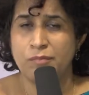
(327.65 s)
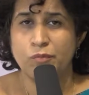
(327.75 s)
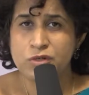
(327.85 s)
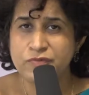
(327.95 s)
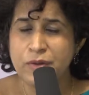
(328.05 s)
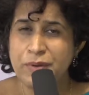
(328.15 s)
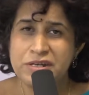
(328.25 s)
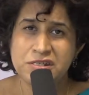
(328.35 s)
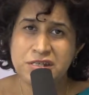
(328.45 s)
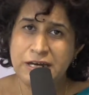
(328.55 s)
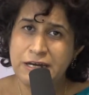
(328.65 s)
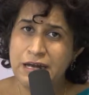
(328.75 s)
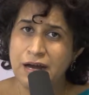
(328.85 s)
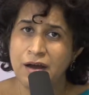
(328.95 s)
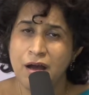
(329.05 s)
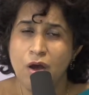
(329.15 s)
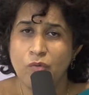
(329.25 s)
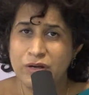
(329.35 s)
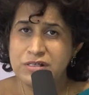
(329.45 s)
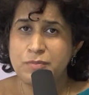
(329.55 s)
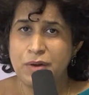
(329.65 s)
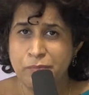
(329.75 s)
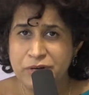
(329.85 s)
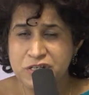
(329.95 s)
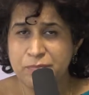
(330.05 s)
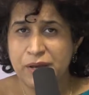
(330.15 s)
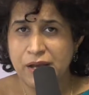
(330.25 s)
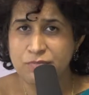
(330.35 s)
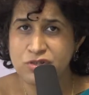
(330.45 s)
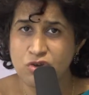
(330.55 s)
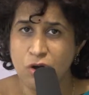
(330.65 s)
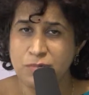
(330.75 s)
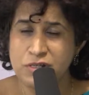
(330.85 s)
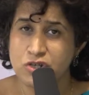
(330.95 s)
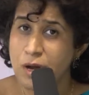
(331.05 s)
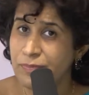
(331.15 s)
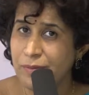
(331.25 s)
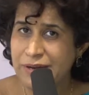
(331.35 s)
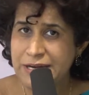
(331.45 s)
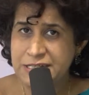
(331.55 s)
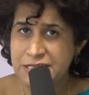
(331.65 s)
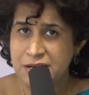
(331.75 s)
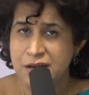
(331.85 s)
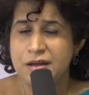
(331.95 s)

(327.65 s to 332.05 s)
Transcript: Most of the patients in India, once the blood pressure becomes normal, stop the medicine.